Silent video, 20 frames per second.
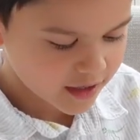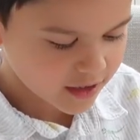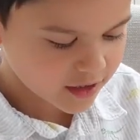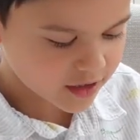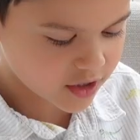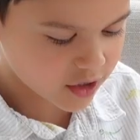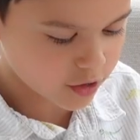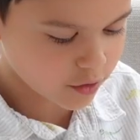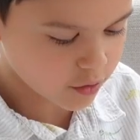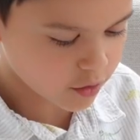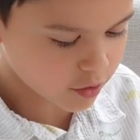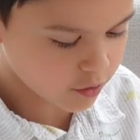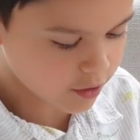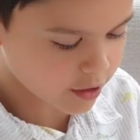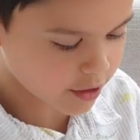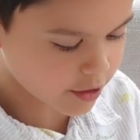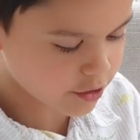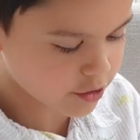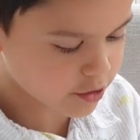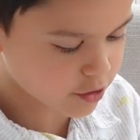So you
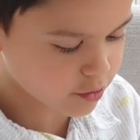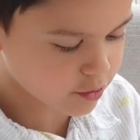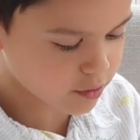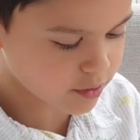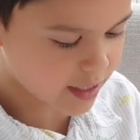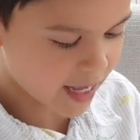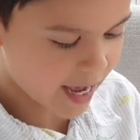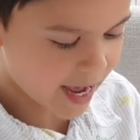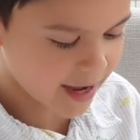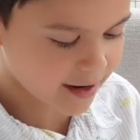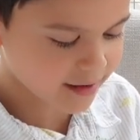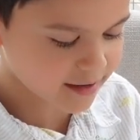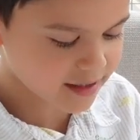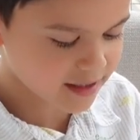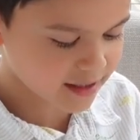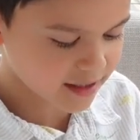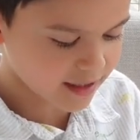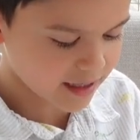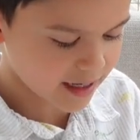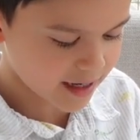can do that
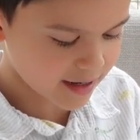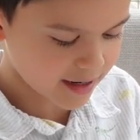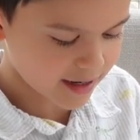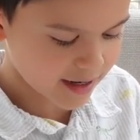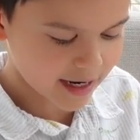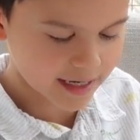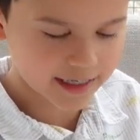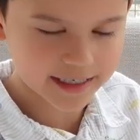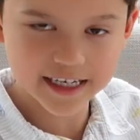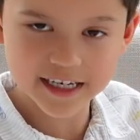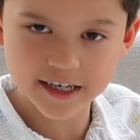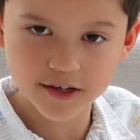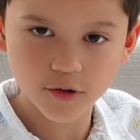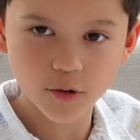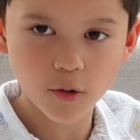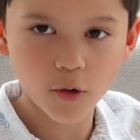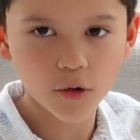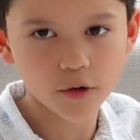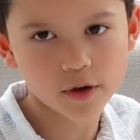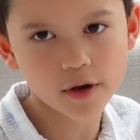until
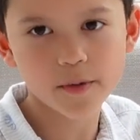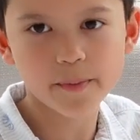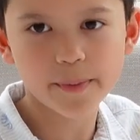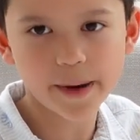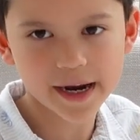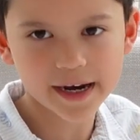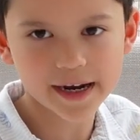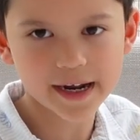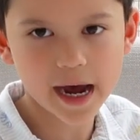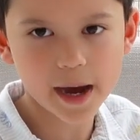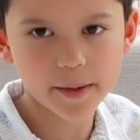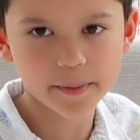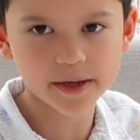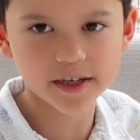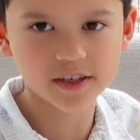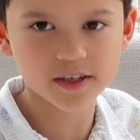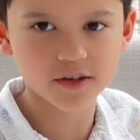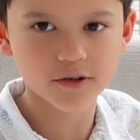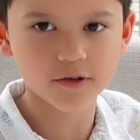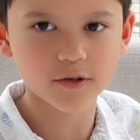all your bad
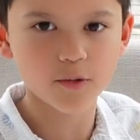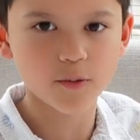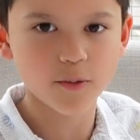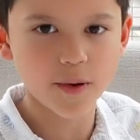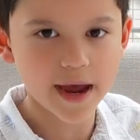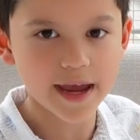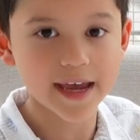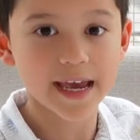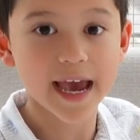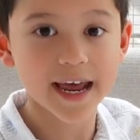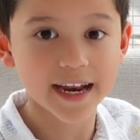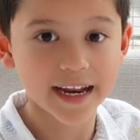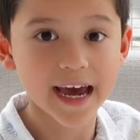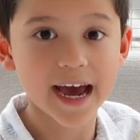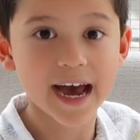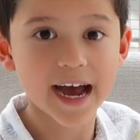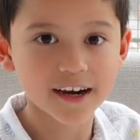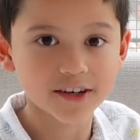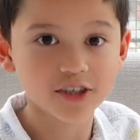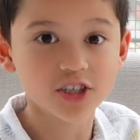habits are away, and it
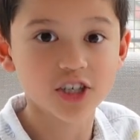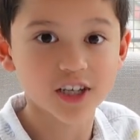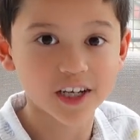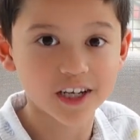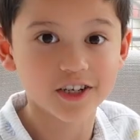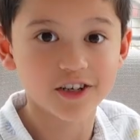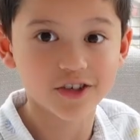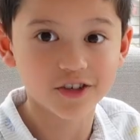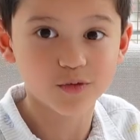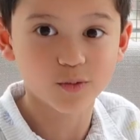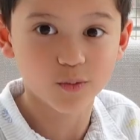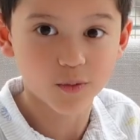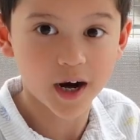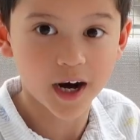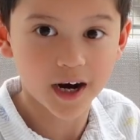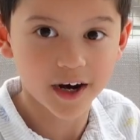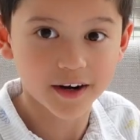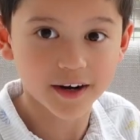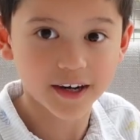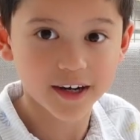actually does
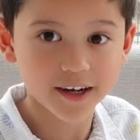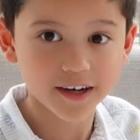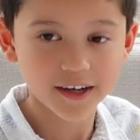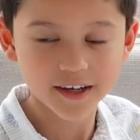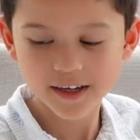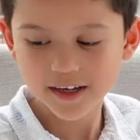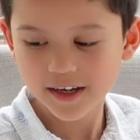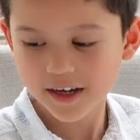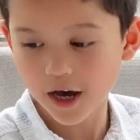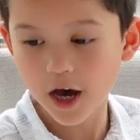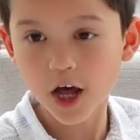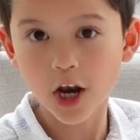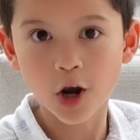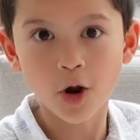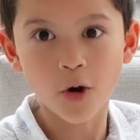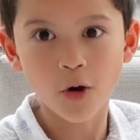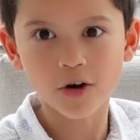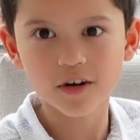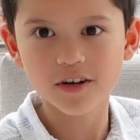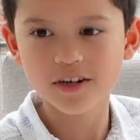work a
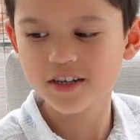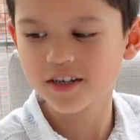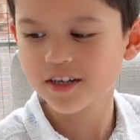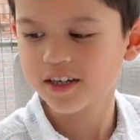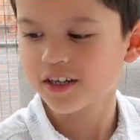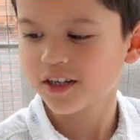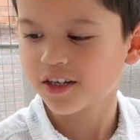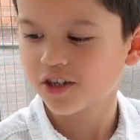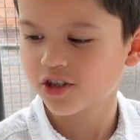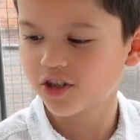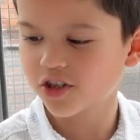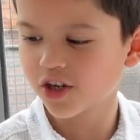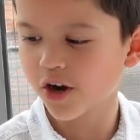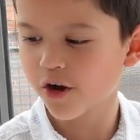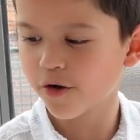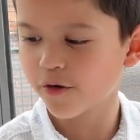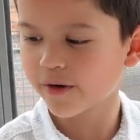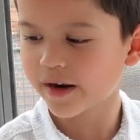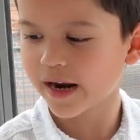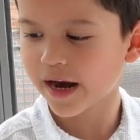lot.
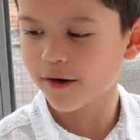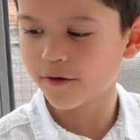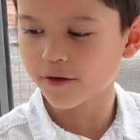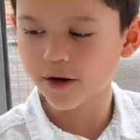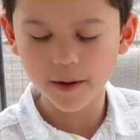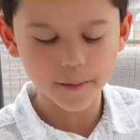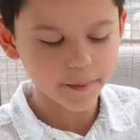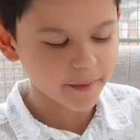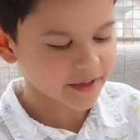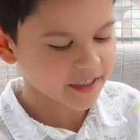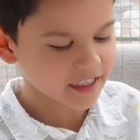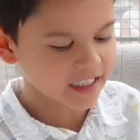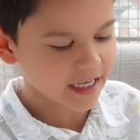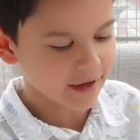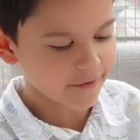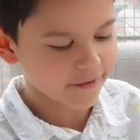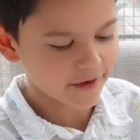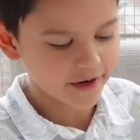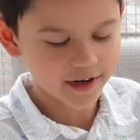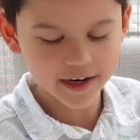So now number
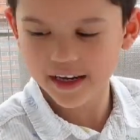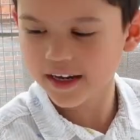seven